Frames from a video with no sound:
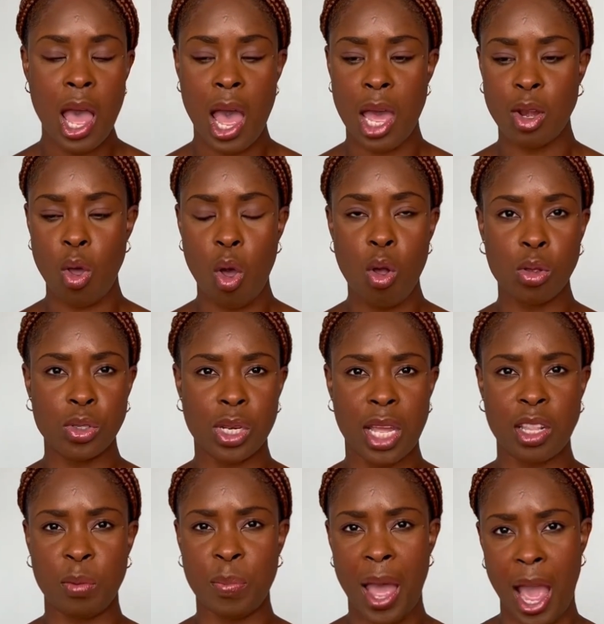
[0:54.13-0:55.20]
and also
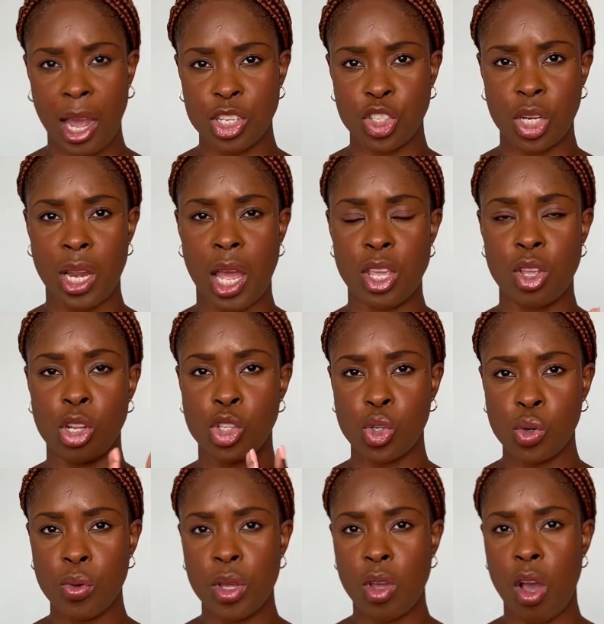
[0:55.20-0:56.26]
like the packaging that your
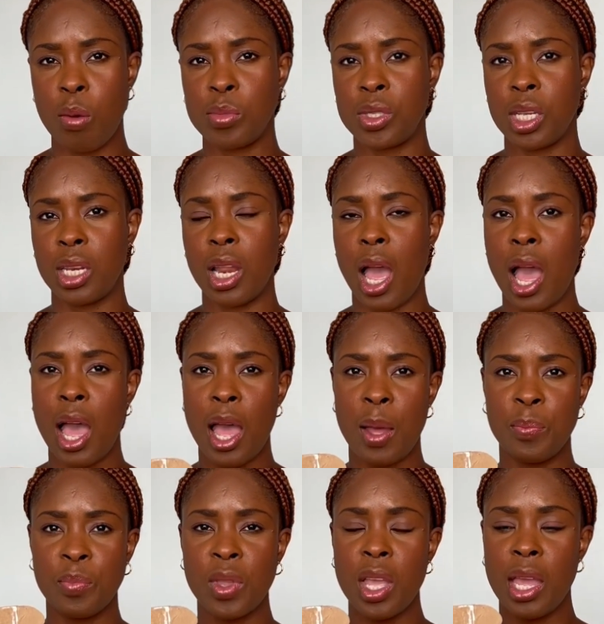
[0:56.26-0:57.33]
jewelry comes in
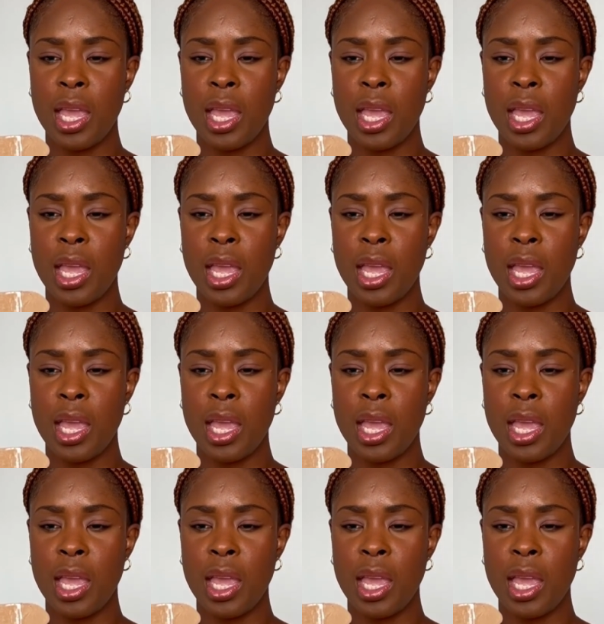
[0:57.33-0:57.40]
um,